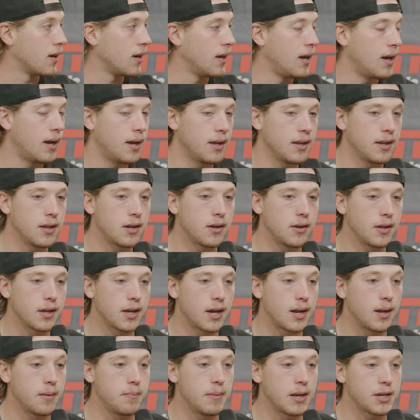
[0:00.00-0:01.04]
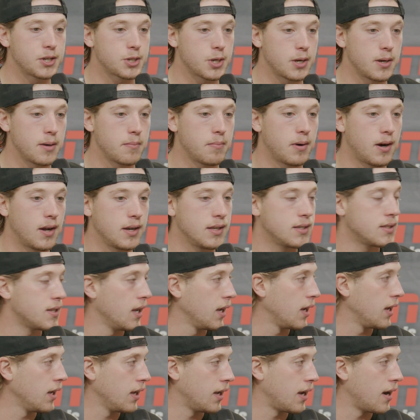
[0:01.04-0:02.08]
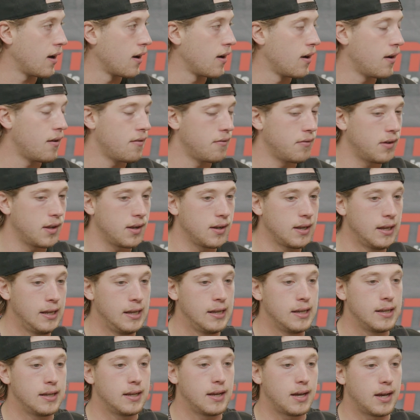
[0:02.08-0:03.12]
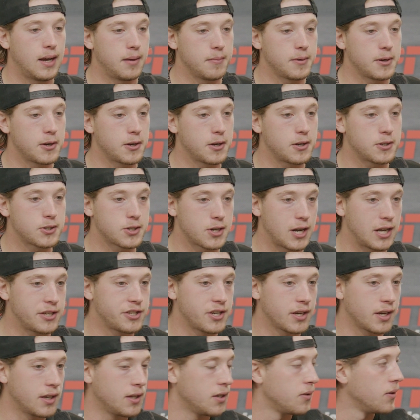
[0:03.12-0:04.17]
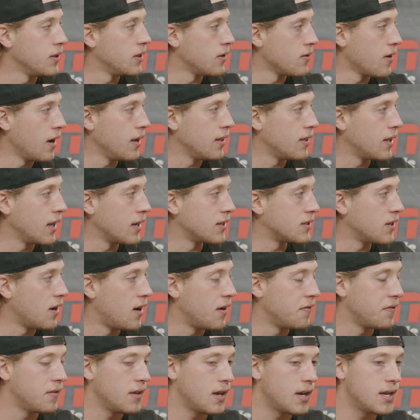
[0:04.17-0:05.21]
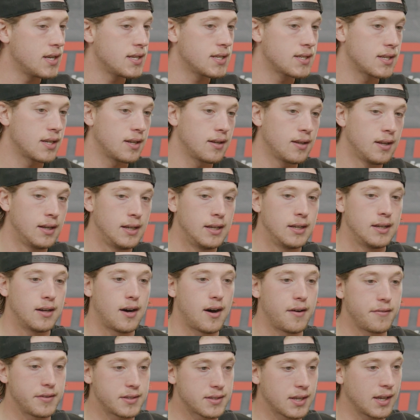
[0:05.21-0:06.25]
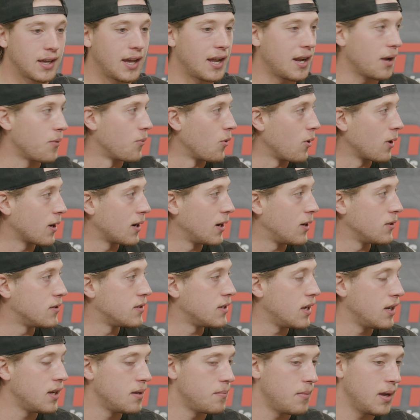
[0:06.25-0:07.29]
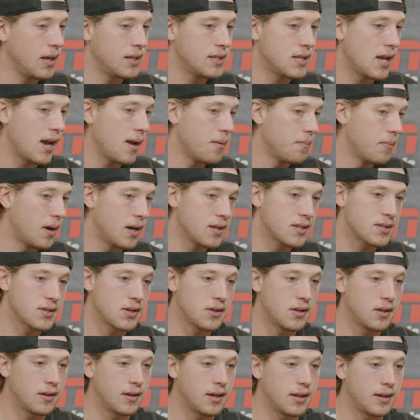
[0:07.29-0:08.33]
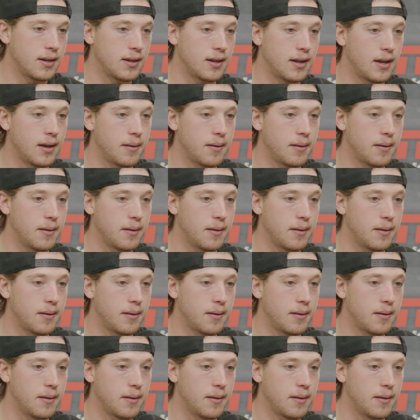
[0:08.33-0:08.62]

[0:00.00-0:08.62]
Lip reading: You got to make sure your body's taken care of and, you're stretching and doing the right things off the ice and obviously getting workouts in to maintain muscle and,